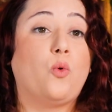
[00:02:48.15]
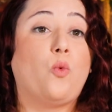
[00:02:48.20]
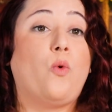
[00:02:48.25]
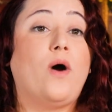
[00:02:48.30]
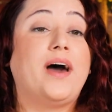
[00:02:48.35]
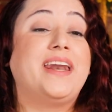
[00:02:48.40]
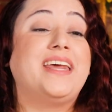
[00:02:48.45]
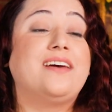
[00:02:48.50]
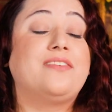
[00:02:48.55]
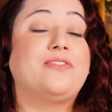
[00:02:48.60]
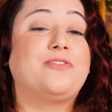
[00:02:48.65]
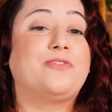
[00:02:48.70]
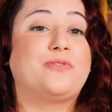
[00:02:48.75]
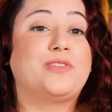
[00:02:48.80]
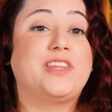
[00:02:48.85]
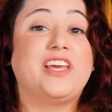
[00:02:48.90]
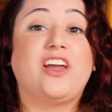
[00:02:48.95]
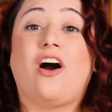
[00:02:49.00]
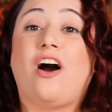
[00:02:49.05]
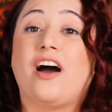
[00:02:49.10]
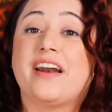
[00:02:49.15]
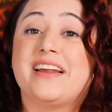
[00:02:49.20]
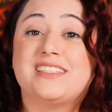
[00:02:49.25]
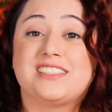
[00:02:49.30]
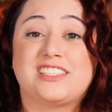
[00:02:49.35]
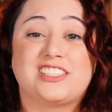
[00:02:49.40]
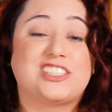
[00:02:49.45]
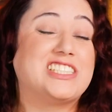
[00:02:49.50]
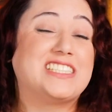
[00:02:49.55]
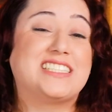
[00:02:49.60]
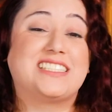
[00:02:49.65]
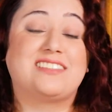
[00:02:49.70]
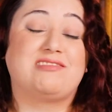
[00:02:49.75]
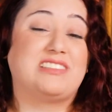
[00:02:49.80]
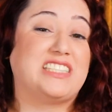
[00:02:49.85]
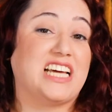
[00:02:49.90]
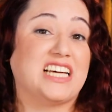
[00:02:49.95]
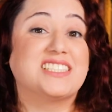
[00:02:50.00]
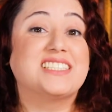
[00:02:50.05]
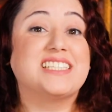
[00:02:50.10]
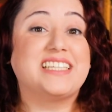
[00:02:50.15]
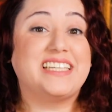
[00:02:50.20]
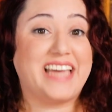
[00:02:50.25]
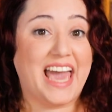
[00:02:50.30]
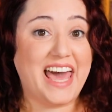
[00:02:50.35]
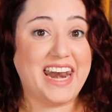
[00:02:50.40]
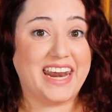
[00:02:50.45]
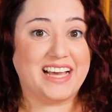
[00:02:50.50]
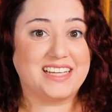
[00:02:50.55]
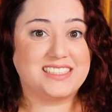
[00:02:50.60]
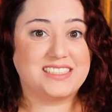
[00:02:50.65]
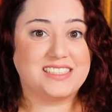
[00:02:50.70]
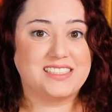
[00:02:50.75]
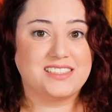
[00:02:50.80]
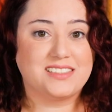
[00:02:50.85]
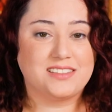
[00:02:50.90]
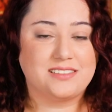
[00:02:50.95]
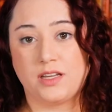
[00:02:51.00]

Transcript: what if the audience just doesn't get it?